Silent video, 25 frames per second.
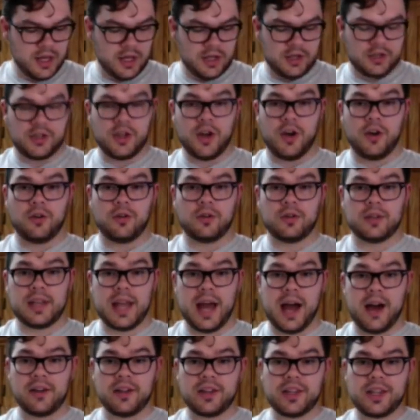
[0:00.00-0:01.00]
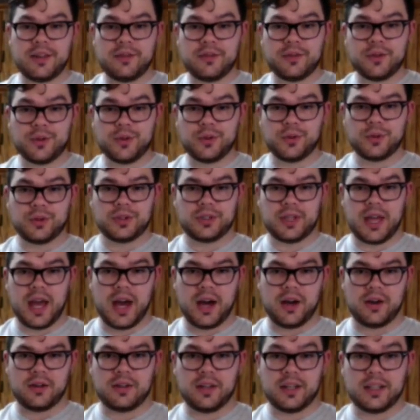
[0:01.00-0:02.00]
So, now that they've cooled
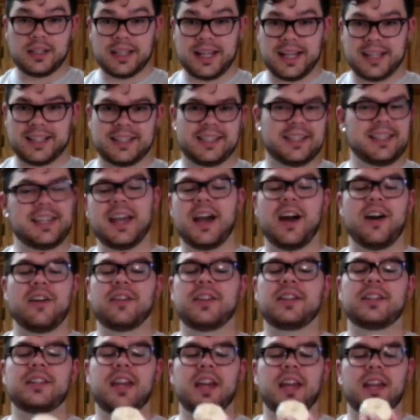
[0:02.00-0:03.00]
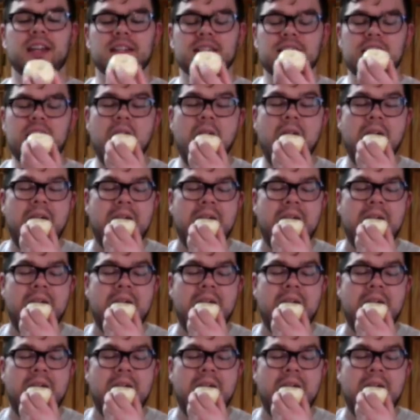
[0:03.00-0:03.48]
down, let's see how they taste.